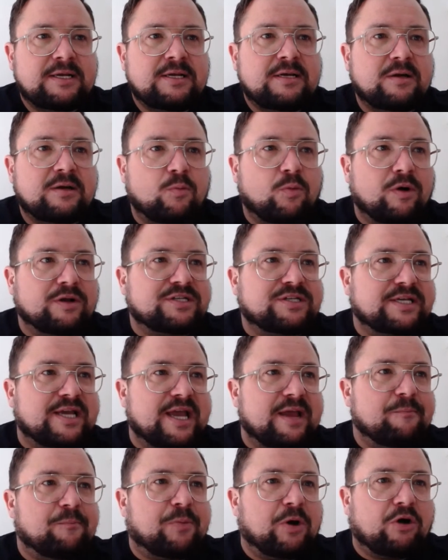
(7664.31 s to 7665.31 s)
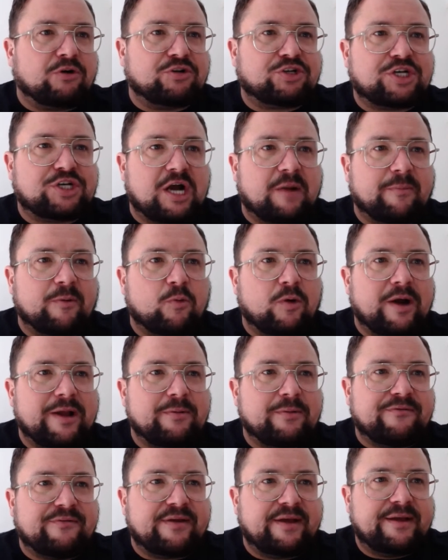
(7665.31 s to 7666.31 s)
And once again, Posh come away
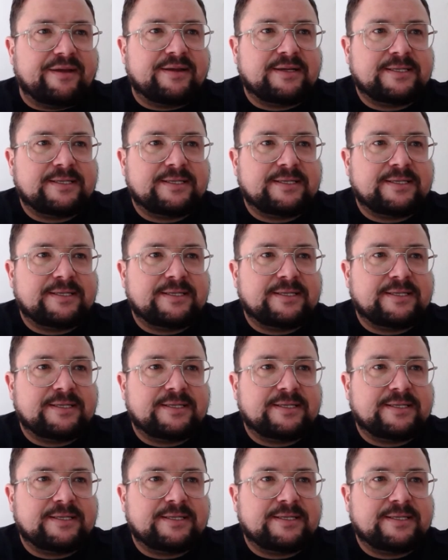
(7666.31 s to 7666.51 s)
with it.